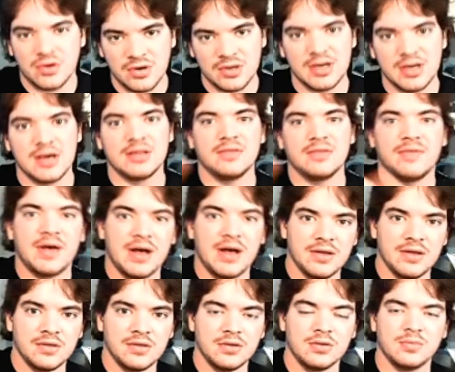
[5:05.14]
turn down the
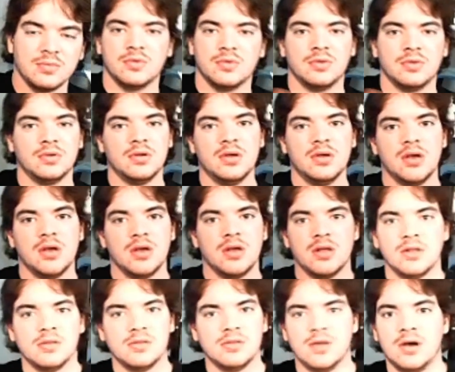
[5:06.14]
volume.
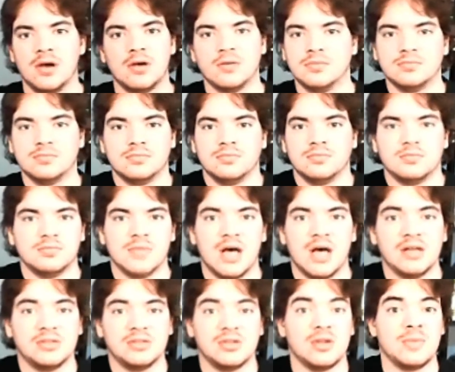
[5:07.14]
No,
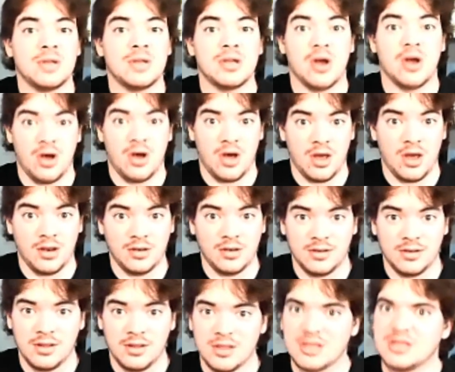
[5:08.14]
that's going to be gone.
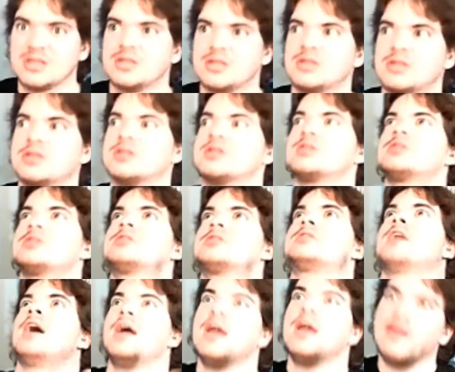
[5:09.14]

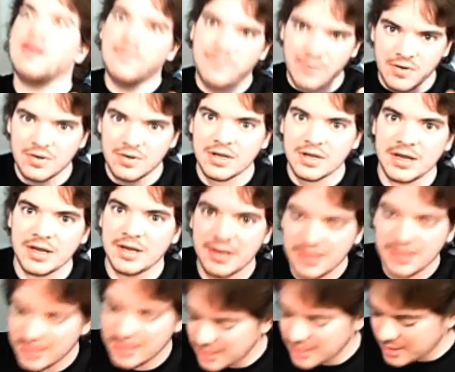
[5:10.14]

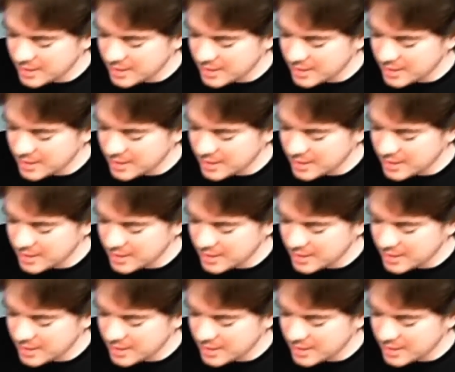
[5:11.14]
Thankfully.